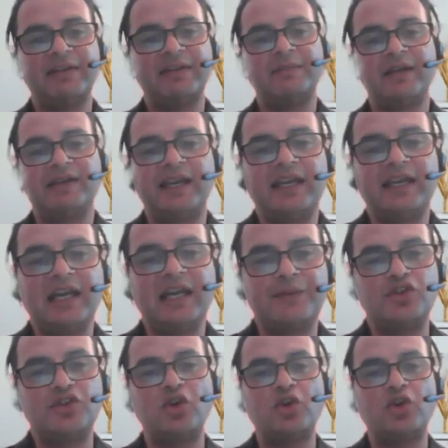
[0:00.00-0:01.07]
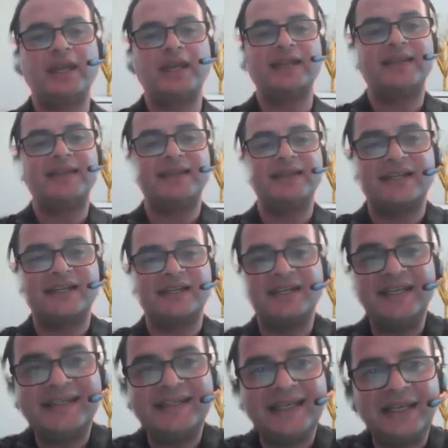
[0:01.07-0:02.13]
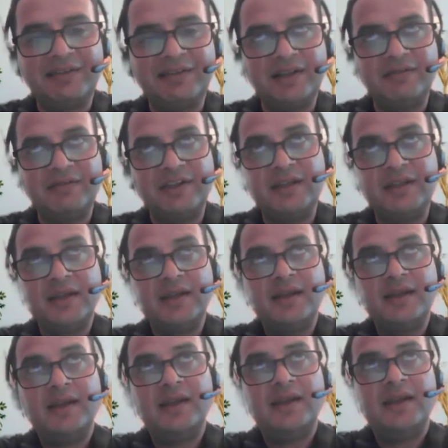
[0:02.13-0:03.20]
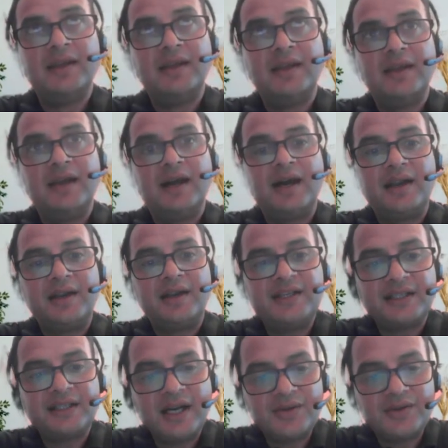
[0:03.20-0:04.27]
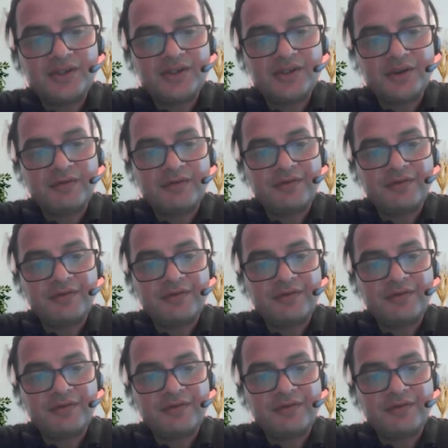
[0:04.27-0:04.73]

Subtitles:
but when it comes to looking at things at a detail level with hundreds and thousands of